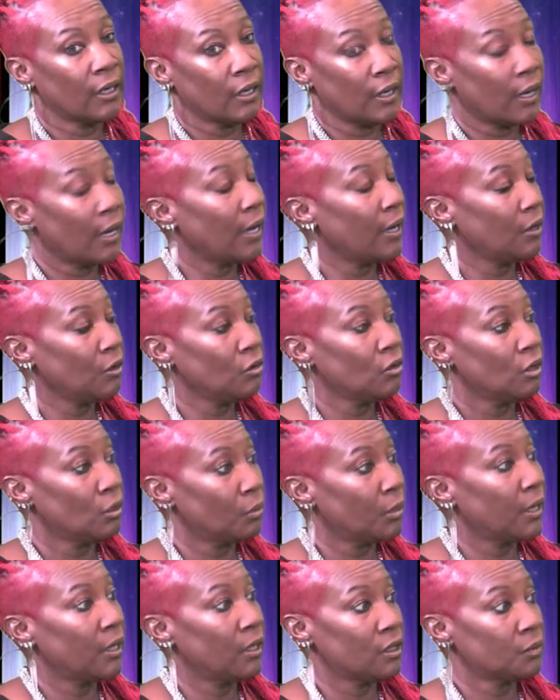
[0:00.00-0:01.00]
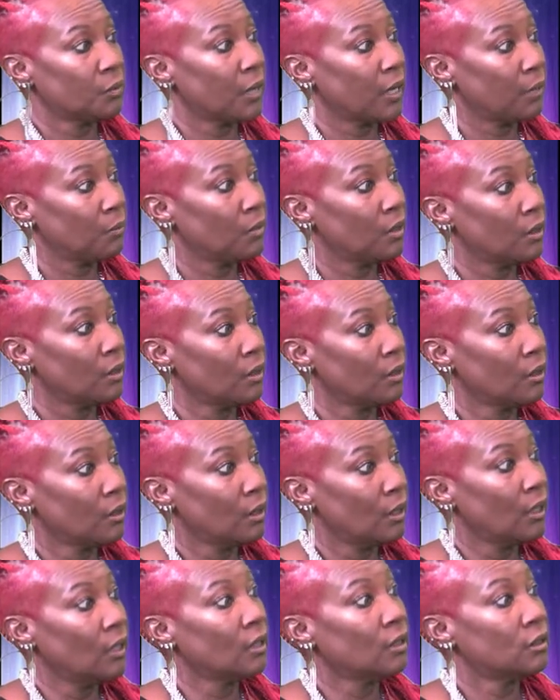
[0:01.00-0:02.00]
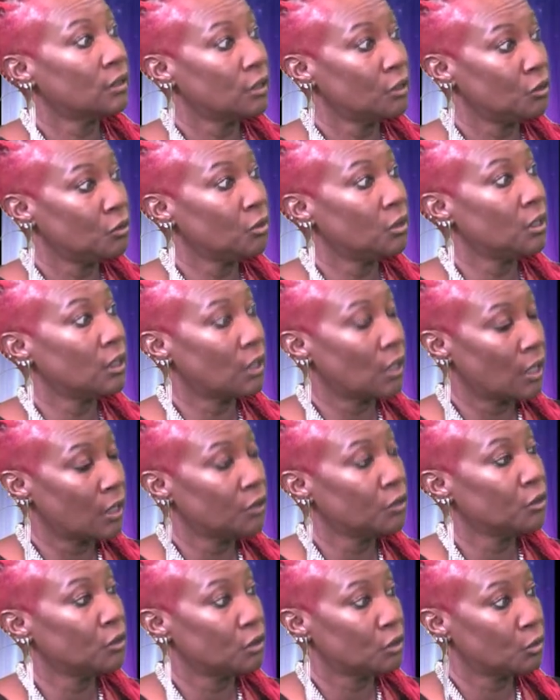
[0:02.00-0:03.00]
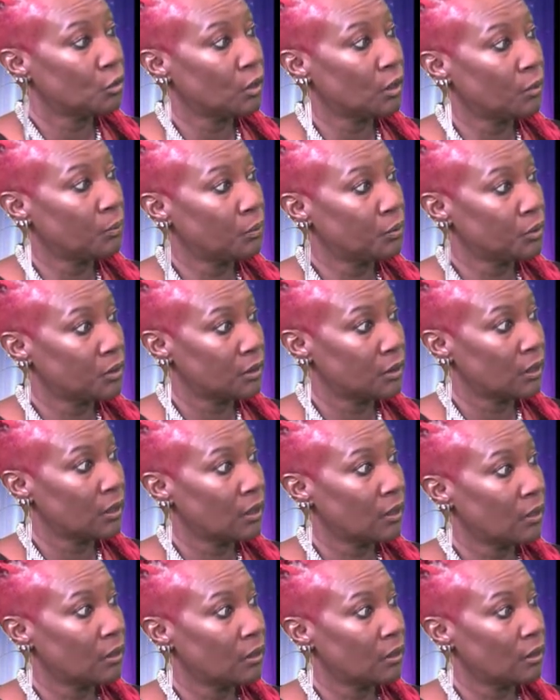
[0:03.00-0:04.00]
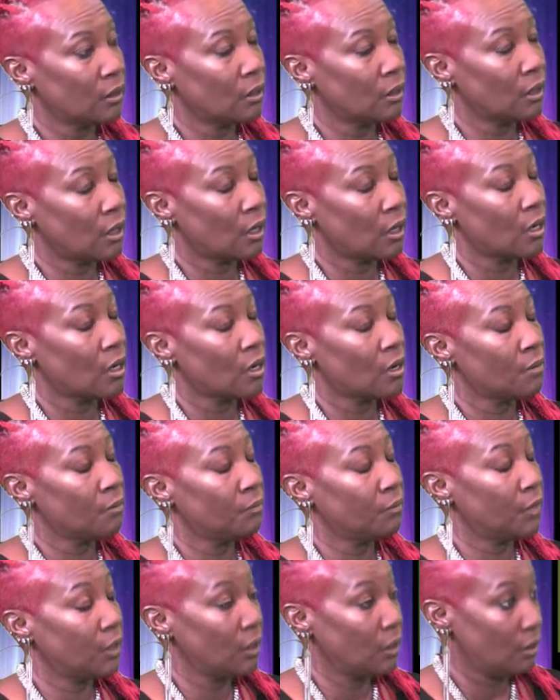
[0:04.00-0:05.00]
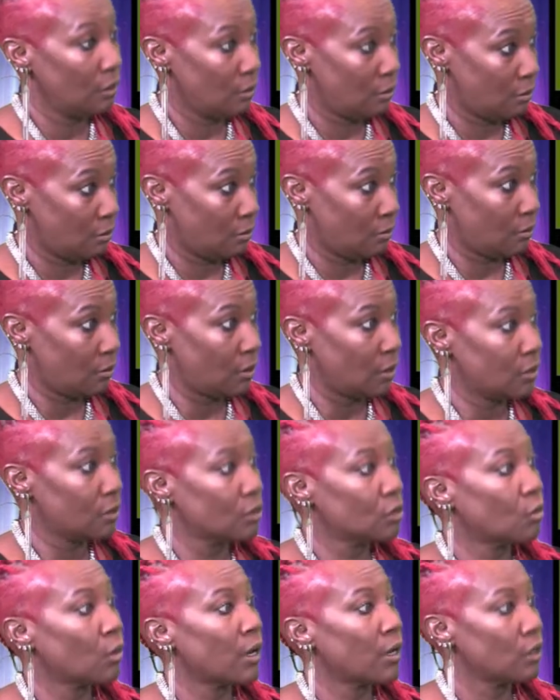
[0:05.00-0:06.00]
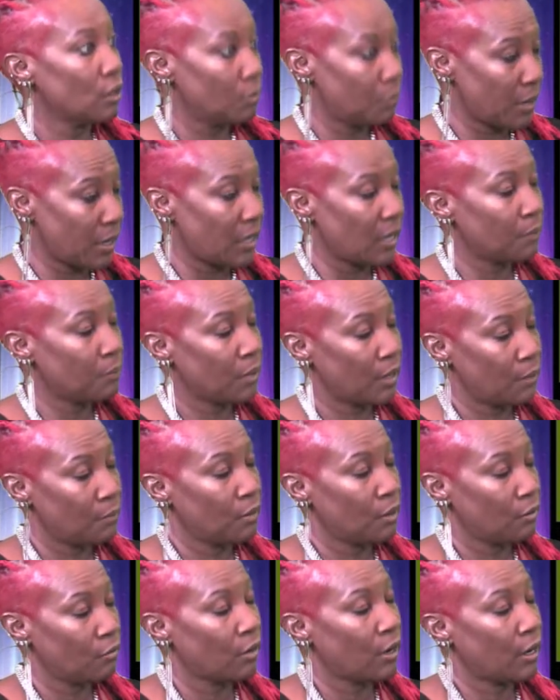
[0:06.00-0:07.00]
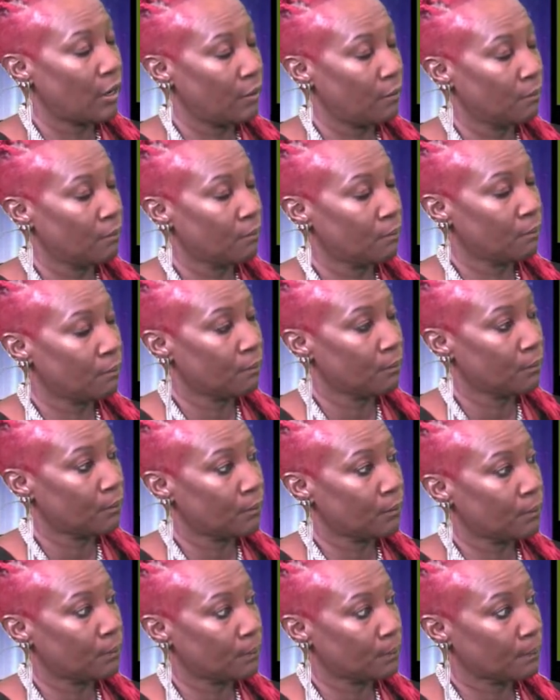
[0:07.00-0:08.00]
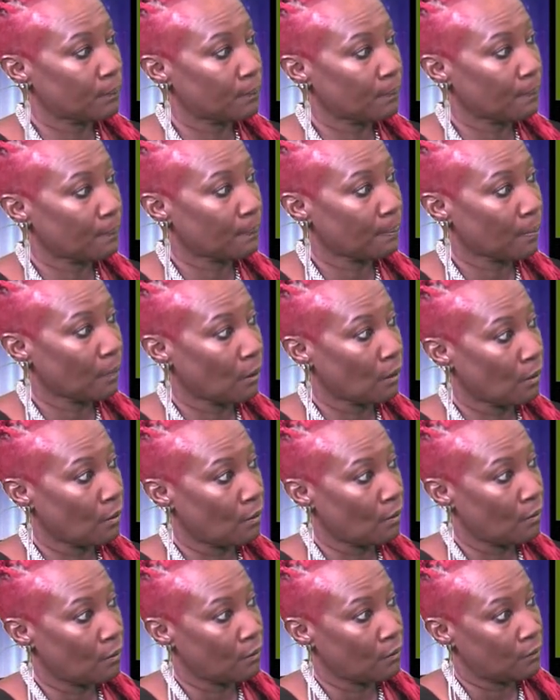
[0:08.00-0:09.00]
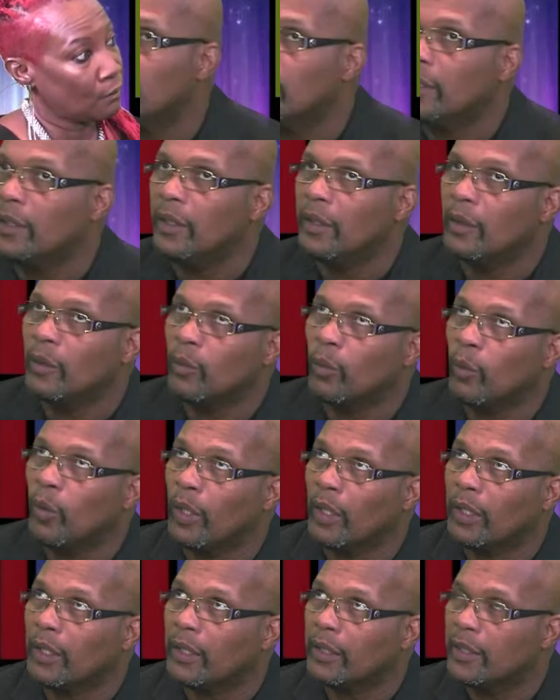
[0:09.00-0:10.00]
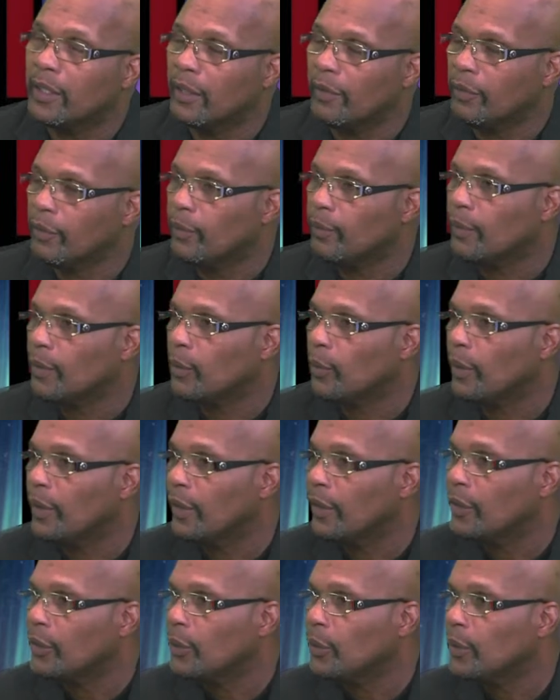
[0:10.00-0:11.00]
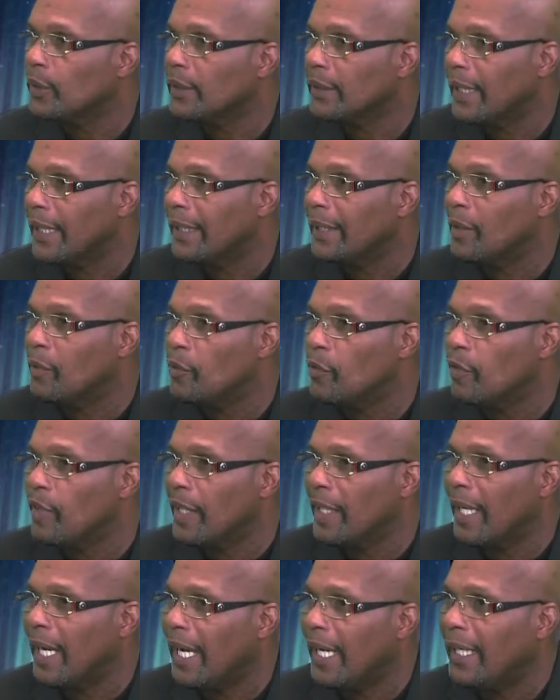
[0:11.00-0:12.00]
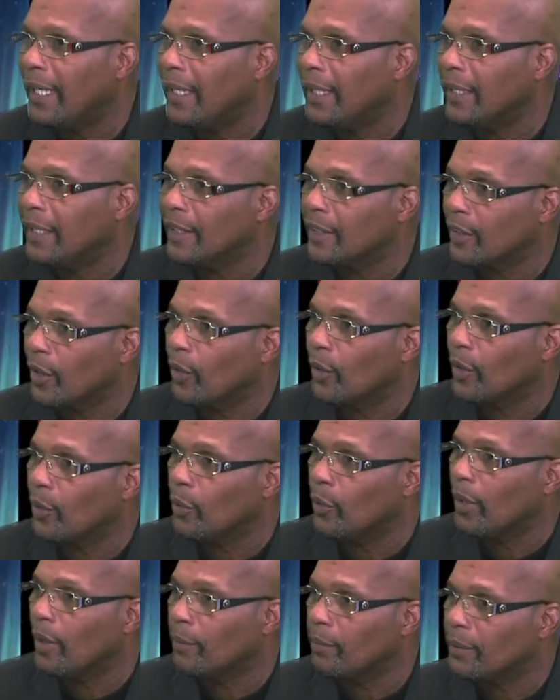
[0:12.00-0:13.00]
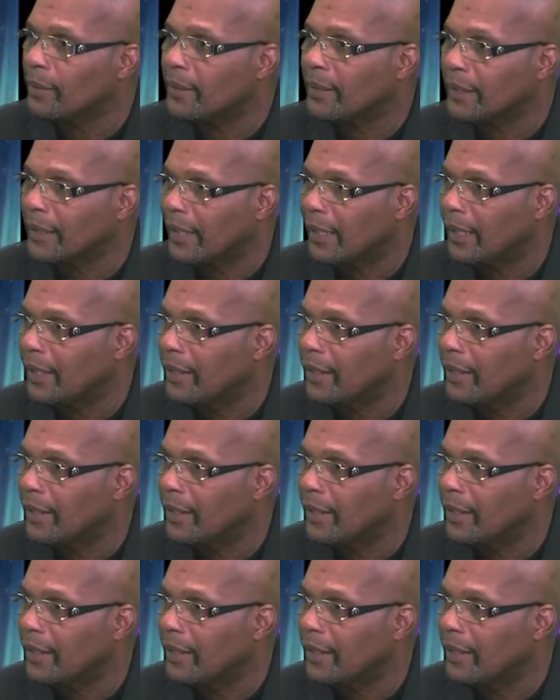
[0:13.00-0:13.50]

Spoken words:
hey, you're going to pay this payment. And until you get under the 20%, then this is why you pay that payment, right? Now, the thing of it is, one of the difference between the two is that the VA is only 1%.